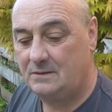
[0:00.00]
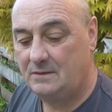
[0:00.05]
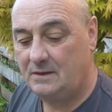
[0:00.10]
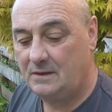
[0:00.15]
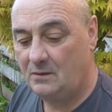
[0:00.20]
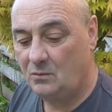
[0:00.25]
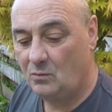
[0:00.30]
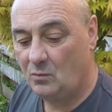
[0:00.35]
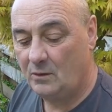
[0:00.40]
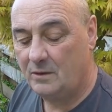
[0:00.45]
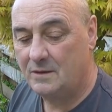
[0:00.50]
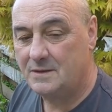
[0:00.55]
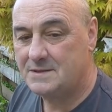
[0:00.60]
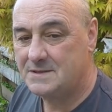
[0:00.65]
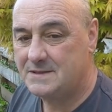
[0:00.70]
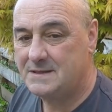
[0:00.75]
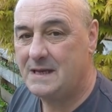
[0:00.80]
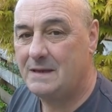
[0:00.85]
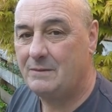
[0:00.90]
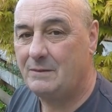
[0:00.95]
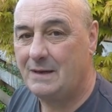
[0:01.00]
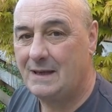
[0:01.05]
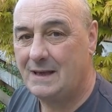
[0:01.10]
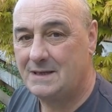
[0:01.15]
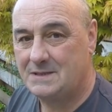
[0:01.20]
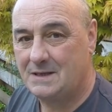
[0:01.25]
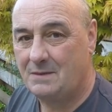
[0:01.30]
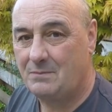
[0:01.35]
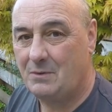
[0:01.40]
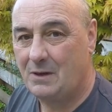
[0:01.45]
in one of the
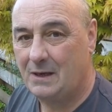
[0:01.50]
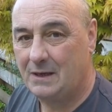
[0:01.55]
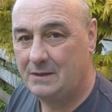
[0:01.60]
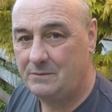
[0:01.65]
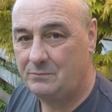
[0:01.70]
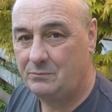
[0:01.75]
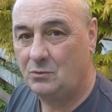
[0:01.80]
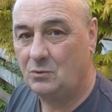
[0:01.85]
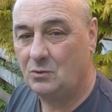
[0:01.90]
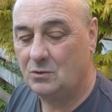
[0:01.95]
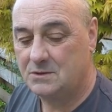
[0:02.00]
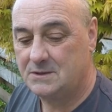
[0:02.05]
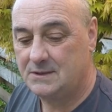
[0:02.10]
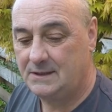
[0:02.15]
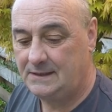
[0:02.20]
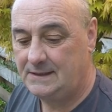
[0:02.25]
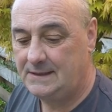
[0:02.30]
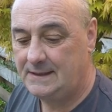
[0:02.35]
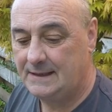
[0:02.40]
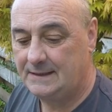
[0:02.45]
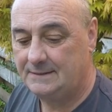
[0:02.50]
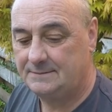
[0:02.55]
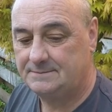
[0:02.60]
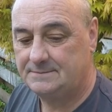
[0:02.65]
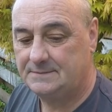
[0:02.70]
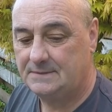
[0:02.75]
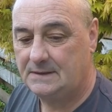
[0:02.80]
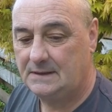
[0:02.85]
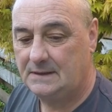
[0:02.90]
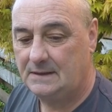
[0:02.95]
stabilizer bracket bolts in here.
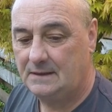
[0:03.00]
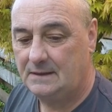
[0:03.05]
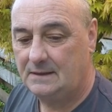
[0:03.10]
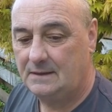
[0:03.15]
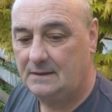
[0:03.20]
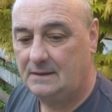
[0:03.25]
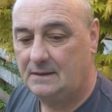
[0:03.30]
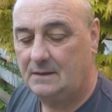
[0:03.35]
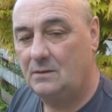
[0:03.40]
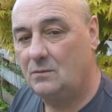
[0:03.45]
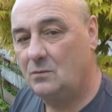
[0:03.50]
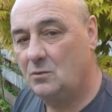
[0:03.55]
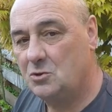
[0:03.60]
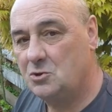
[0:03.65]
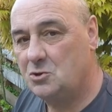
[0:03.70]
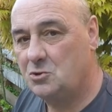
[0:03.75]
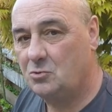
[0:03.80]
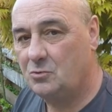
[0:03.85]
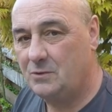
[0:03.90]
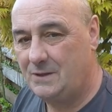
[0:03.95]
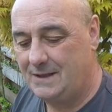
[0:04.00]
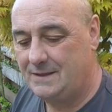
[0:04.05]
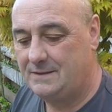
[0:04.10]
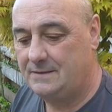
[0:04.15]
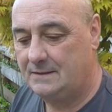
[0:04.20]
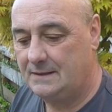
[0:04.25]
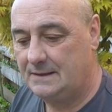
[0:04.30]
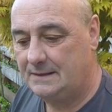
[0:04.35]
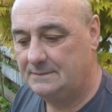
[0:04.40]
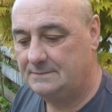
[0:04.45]
We'll show you
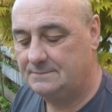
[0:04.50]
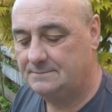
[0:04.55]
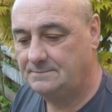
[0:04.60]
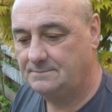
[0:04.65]
it, huh?